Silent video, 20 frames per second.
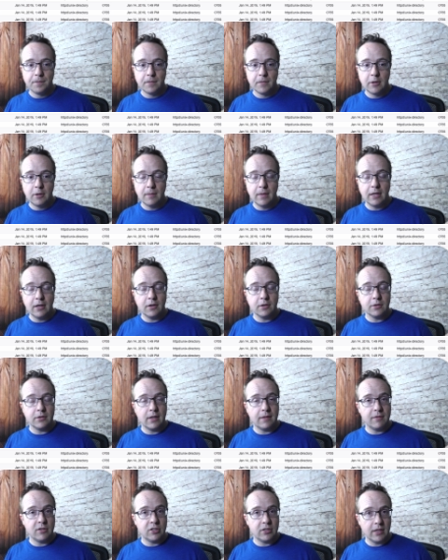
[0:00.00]
You may also
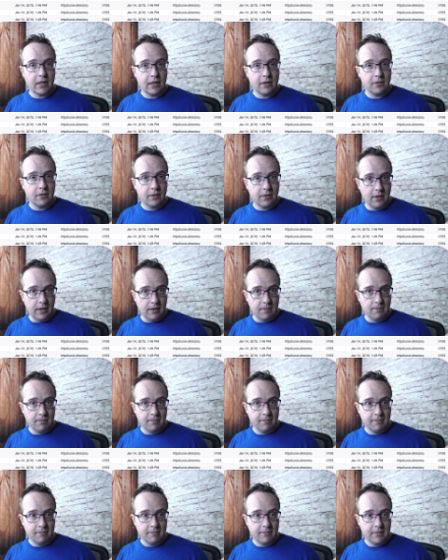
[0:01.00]
have a child theme,
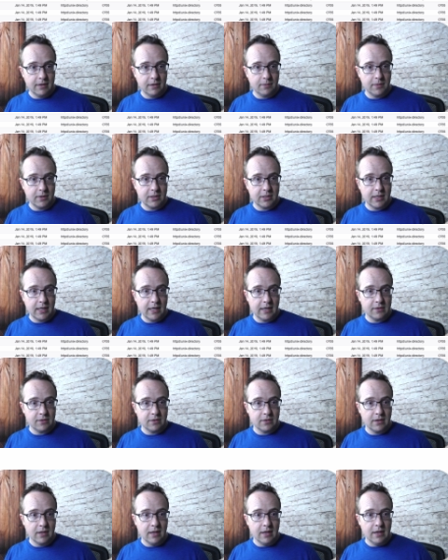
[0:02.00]
in which
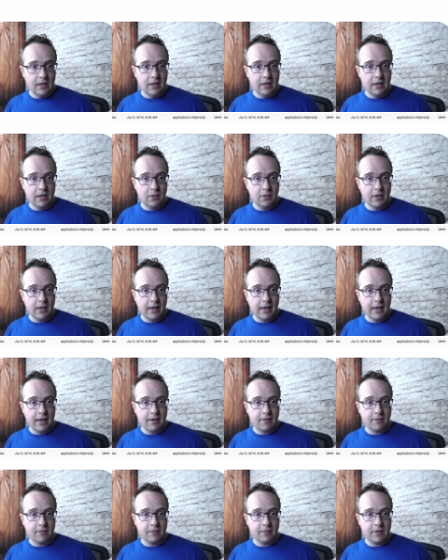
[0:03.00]
case you'd
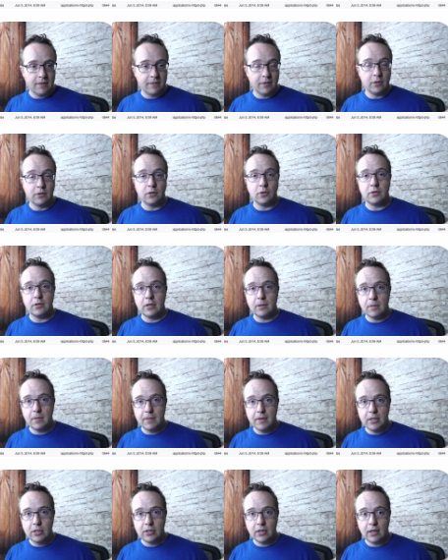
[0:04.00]
have, if it was
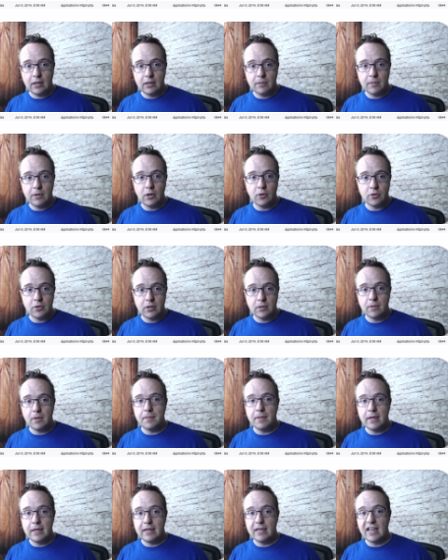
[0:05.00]
OceanWP-child, it'd be
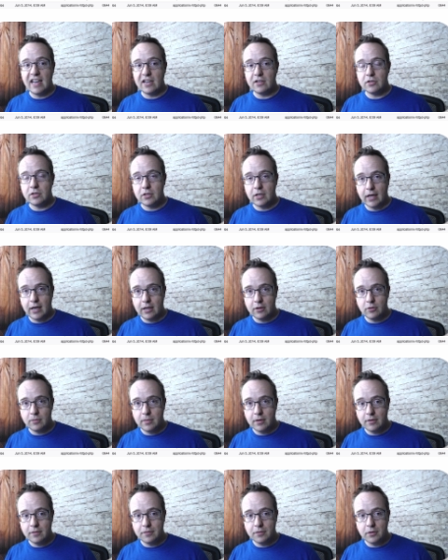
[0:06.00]
OceanWP-child would
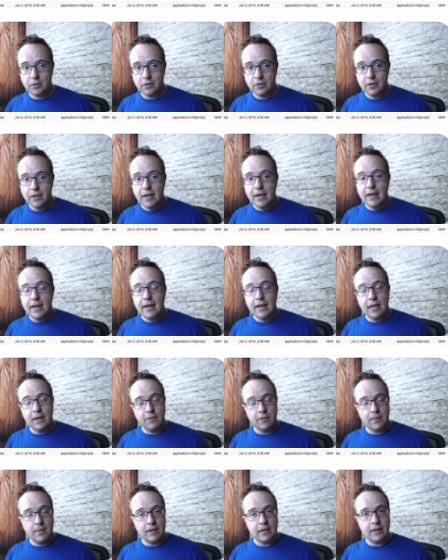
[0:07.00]
be the folder. And if
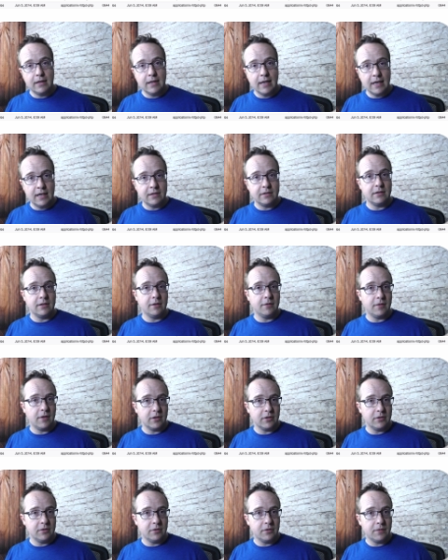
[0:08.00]
you're making edits to the
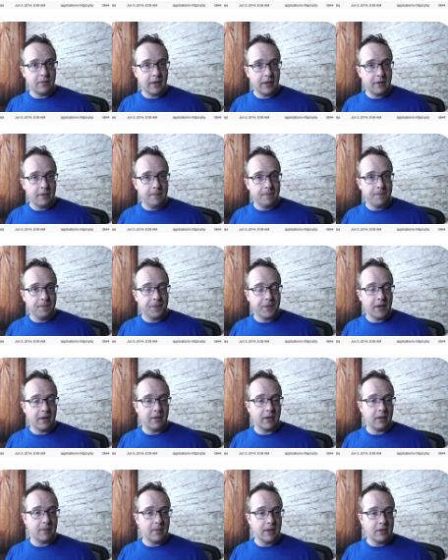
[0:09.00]
functions file, I
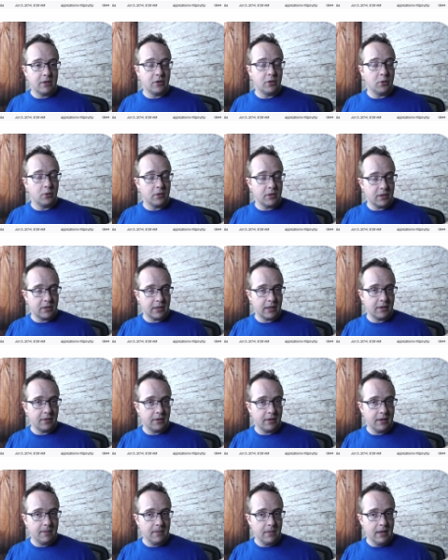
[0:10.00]
recommend you do it in a child
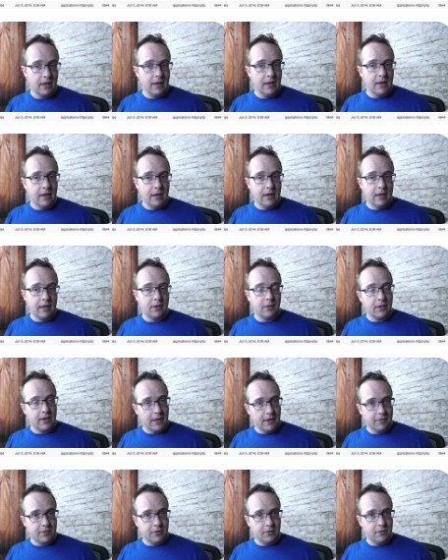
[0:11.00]
theme. You don't
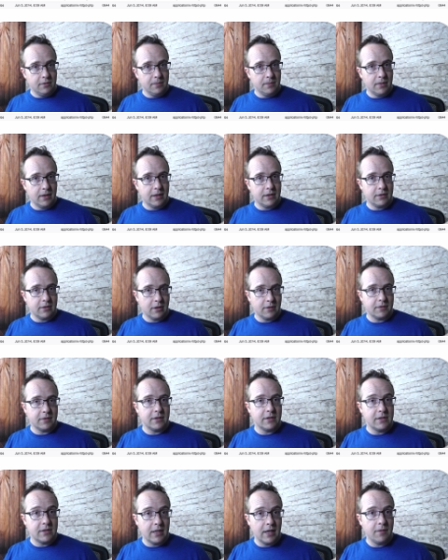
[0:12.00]
have to, but it's
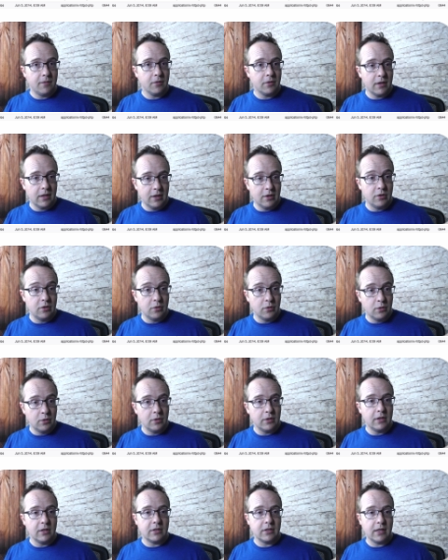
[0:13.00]
often safer that you do do it
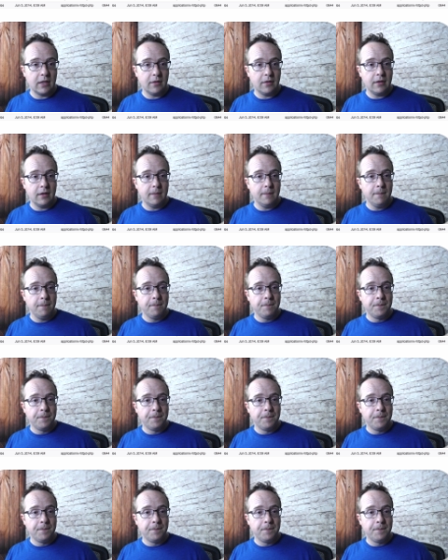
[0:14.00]
in the child theme.